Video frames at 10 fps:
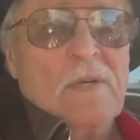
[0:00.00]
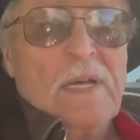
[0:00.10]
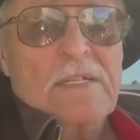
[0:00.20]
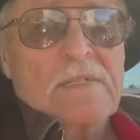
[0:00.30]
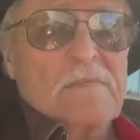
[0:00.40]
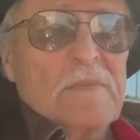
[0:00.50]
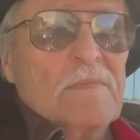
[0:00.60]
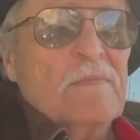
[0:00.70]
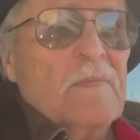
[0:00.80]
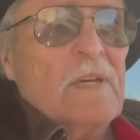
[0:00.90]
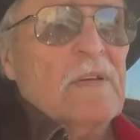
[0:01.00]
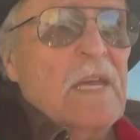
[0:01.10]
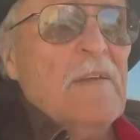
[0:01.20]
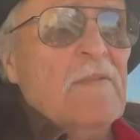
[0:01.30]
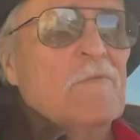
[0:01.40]
some
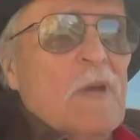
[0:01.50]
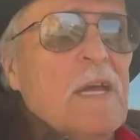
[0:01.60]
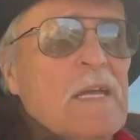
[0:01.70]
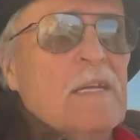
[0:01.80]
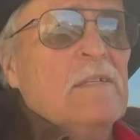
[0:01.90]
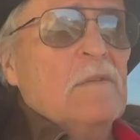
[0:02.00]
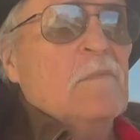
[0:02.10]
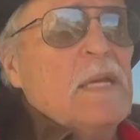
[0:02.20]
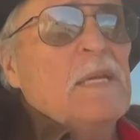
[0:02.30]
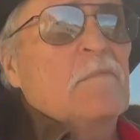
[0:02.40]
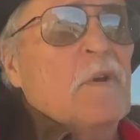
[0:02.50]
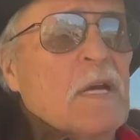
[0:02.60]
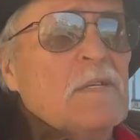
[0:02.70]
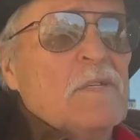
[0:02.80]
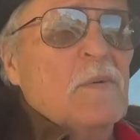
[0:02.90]
heavy rain to medium
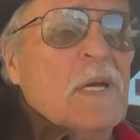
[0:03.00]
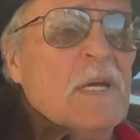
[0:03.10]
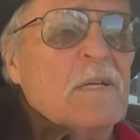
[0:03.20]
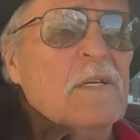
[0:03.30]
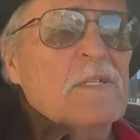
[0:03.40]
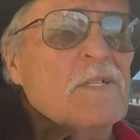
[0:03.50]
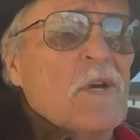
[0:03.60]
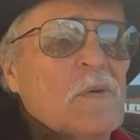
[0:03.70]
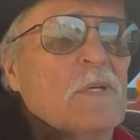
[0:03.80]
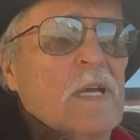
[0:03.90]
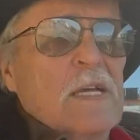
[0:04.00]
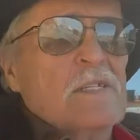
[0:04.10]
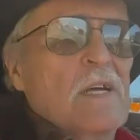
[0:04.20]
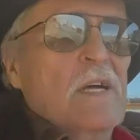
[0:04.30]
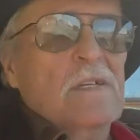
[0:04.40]
rain, so we got a good soaking last
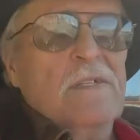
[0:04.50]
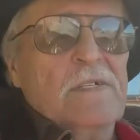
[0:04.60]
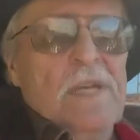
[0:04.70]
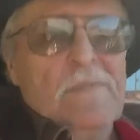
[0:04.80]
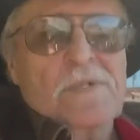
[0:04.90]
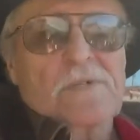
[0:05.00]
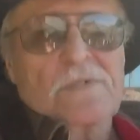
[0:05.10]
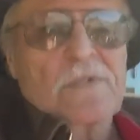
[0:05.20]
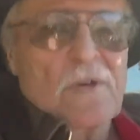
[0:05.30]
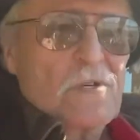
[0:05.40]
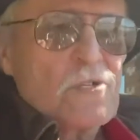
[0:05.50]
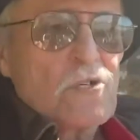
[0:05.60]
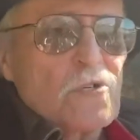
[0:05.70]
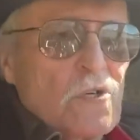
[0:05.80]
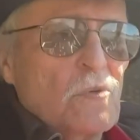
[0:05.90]
night, and the temperature is darn
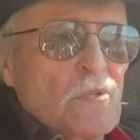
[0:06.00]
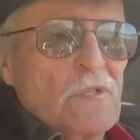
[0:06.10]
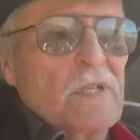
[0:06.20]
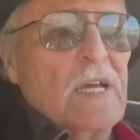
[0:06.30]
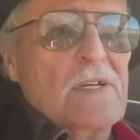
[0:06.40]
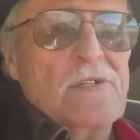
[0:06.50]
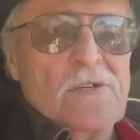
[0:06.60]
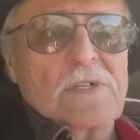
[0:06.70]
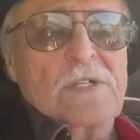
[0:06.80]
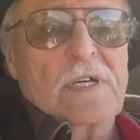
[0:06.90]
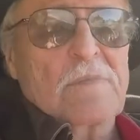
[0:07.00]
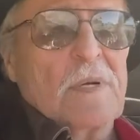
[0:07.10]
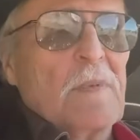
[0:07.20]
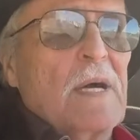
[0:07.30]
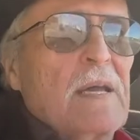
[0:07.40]
sure cooler today, as you can tell by
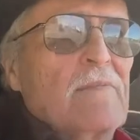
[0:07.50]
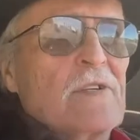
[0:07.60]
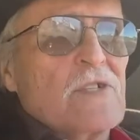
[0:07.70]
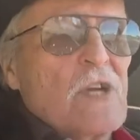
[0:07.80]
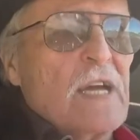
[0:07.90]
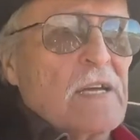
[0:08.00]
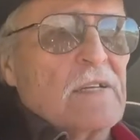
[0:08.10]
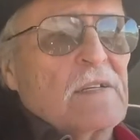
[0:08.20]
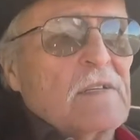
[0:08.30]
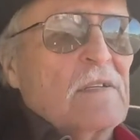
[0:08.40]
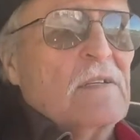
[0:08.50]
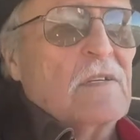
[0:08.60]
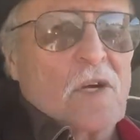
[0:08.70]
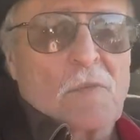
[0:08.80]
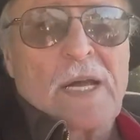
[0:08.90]
my heavier jacket
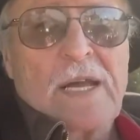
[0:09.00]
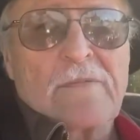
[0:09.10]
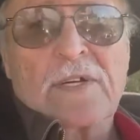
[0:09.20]
or my heavier